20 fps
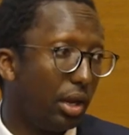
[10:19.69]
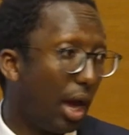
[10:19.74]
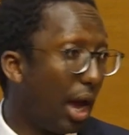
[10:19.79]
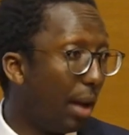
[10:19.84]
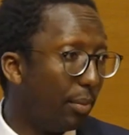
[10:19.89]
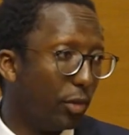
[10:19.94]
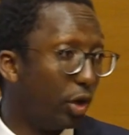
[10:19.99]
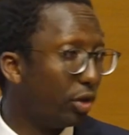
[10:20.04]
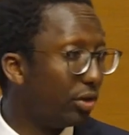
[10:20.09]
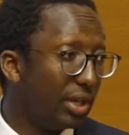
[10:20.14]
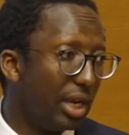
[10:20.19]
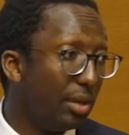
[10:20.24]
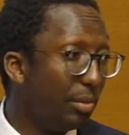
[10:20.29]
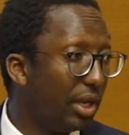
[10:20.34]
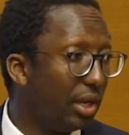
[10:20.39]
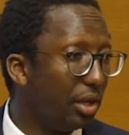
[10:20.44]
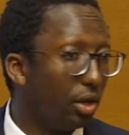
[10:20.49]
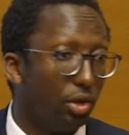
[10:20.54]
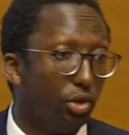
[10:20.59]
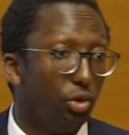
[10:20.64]
I'm not
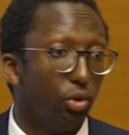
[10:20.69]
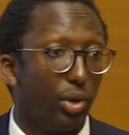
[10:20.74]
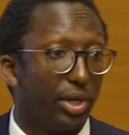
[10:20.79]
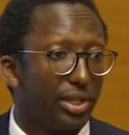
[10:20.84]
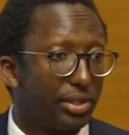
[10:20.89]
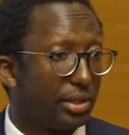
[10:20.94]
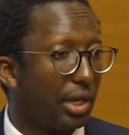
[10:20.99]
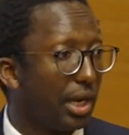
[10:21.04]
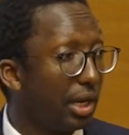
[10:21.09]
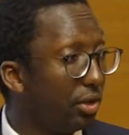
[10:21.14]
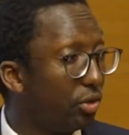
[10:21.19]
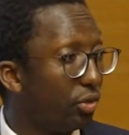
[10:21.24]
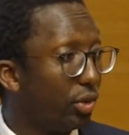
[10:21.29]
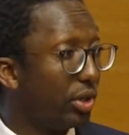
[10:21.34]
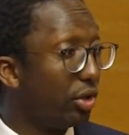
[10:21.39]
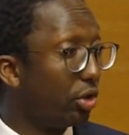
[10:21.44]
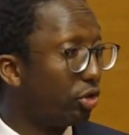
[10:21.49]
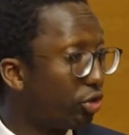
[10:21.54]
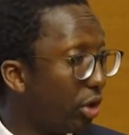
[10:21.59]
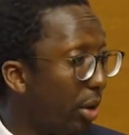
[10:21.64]
naming USA
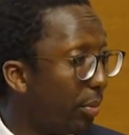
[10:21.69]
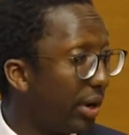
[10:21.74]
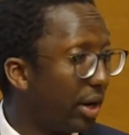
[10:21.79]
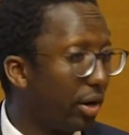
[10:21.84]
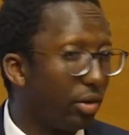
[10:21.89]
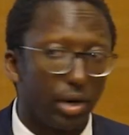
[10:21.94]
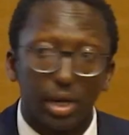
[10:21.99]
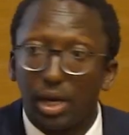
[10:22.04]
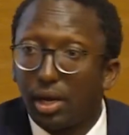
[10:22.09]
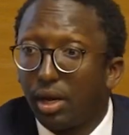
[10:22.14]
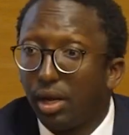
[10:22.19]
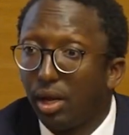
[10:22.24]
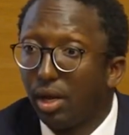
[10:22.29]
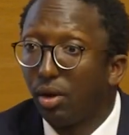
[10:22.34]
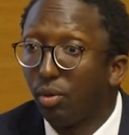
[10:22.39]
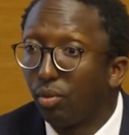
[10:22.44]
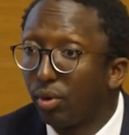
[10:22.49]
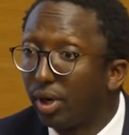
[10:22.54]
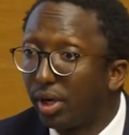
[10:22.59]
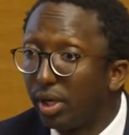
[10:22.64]
during the Trump era,
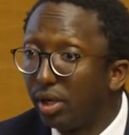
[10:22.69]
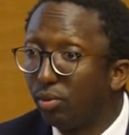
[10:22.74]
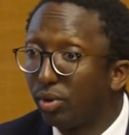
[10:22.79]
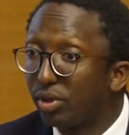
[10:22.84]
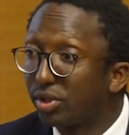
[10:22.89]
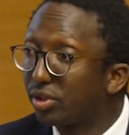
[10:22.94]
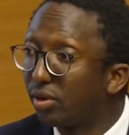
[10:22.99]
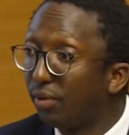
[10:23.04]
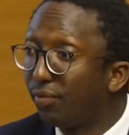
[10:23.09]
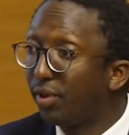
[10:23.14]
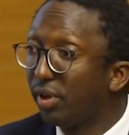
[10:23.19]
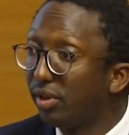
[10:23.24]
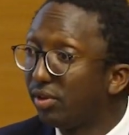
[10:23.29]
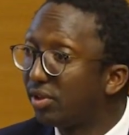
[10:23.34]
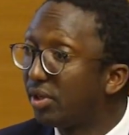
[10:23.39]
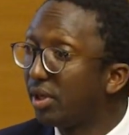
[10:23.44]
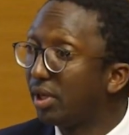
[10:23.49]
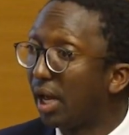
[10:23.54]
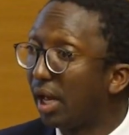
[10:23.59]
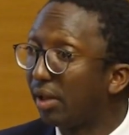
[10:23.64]
where it was something
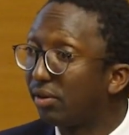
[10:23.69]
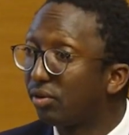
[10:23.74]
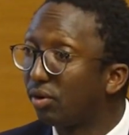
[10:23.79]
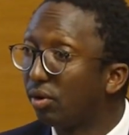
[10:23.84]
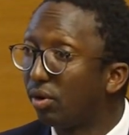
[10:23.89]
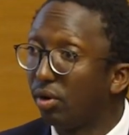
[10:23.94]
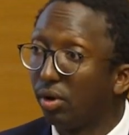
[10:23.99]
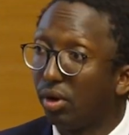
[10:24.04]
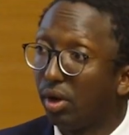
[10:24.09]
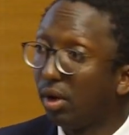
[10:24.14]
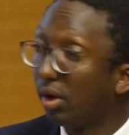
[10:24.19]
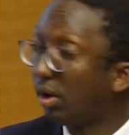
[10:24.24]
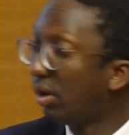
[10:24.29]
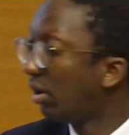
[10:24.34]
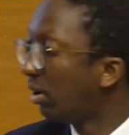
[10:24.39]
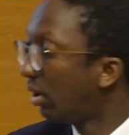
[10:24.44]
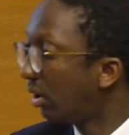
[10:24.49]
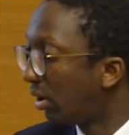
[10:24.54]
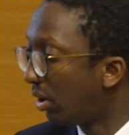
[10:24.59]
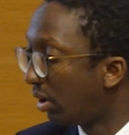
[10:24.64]
seen as
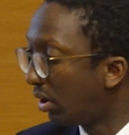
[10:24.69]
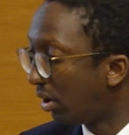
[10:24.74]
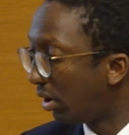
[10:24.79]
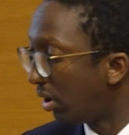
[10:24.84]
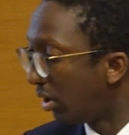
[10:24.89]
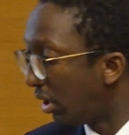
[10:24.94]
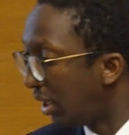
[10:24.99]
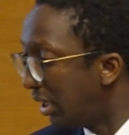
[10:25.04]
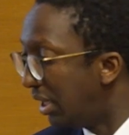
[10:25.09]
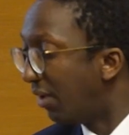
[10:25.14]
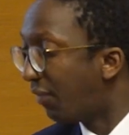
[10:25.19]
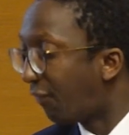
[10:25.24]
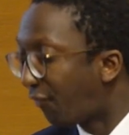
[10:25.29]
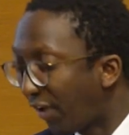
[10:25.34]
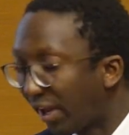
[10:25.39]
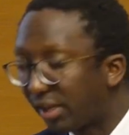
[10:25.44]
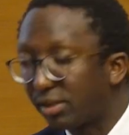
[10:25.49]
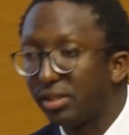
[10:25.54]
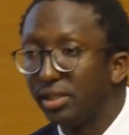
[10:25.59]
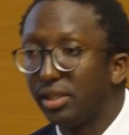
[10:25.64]

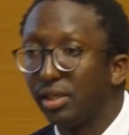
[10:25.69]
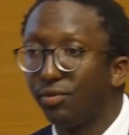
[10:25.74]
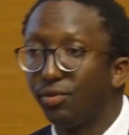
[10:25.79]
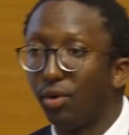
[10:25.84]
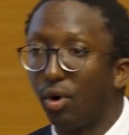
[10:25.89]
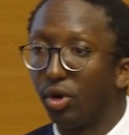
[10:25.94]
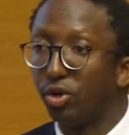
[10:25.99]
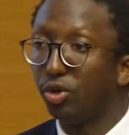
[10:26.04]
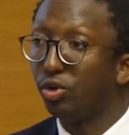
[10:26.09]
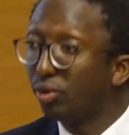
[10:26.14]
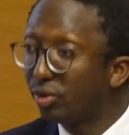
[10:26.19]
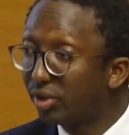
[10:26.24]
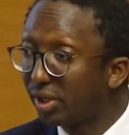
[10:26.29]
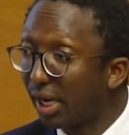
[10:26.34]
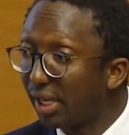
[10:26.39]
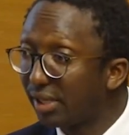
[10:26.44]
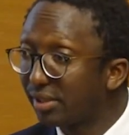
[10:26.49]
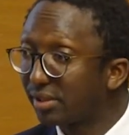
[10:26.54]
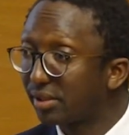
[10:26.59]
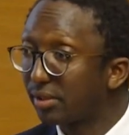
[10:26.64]
ineffective or
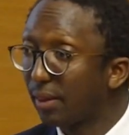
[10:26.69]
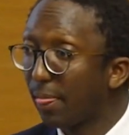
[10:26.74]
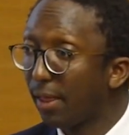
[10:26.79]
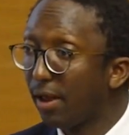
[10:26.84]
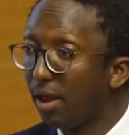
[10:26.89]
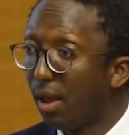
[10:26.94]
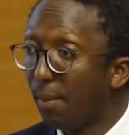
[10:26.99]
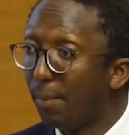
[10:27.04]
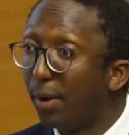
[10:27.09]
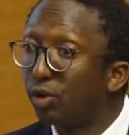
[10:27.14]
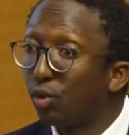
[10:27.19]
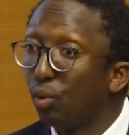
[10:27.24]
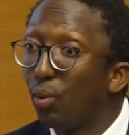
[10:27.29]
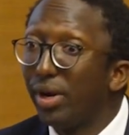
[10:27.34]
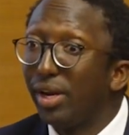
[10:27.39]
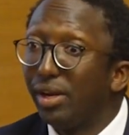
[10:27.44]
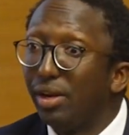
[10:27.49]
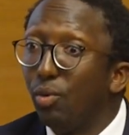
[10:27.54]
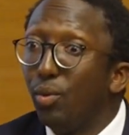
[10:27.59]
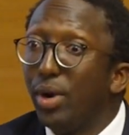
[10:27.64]
useless. But
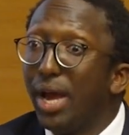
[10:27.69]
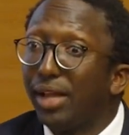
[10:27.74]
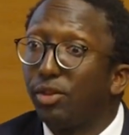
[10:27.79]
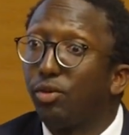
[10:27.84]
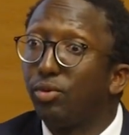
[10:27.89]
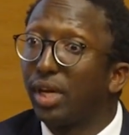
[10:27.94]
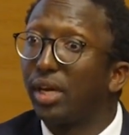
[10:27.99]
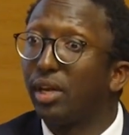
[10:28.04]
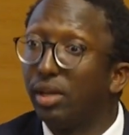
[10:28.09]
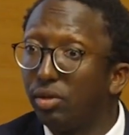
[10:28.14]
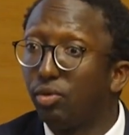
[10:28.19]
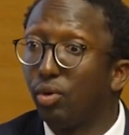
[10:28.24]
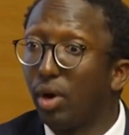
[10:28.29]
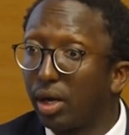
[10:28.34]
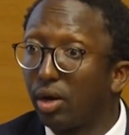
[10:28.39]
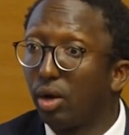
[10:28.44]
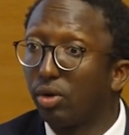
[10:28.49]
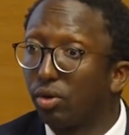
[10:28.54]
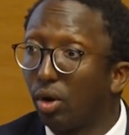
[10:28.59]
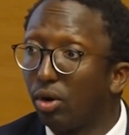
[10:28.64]
we had to take into
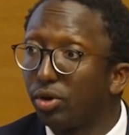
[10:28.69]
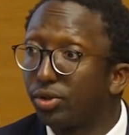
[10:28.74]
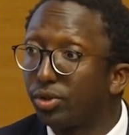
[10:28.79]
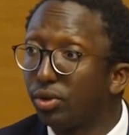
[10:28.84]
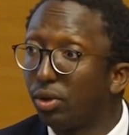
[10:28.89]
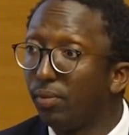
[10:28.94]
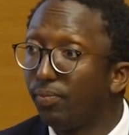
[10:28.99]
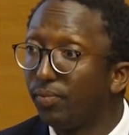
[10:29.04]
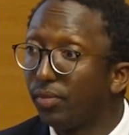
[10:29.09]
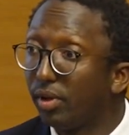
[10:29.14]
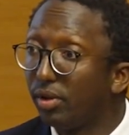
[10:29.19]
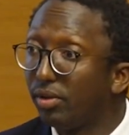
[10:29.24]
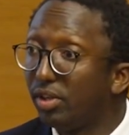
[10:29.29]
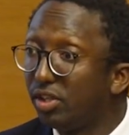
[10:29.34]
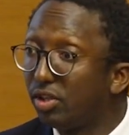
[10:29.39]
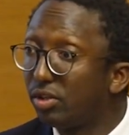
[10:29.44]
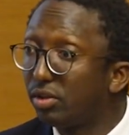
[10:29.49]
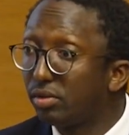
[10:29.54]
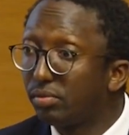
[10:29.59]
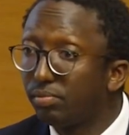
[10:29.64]
account also
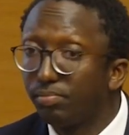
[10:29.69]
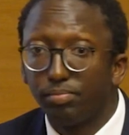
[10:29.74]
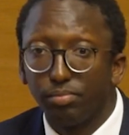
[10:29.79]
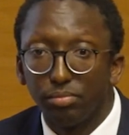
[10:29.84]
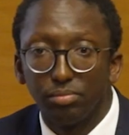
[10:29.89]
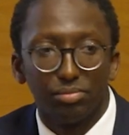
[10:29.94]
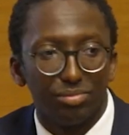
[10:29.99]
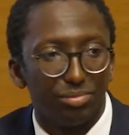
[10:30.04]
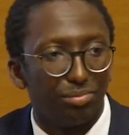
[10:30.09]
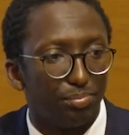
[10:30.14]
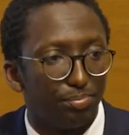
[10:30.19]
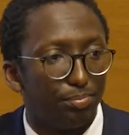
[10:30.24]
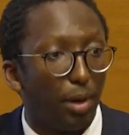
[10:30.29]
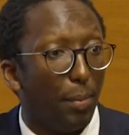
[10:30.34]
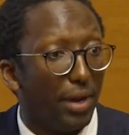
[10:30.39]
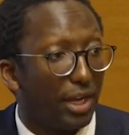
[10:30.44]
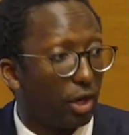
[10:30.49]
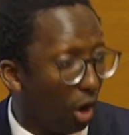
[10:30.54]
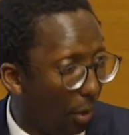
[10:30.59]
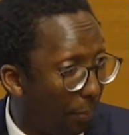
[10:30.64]
this
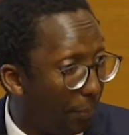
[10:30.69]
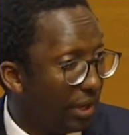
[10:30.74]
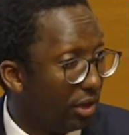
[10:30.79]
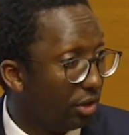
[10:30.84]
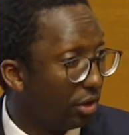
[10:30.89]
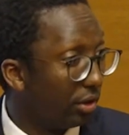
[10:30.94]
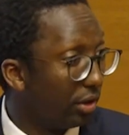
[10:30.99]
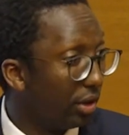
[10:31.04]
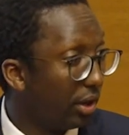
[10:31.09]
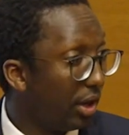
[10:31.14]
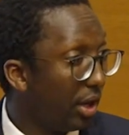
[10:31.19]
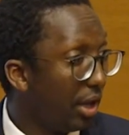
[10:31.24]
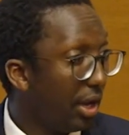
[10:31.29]
public opinion.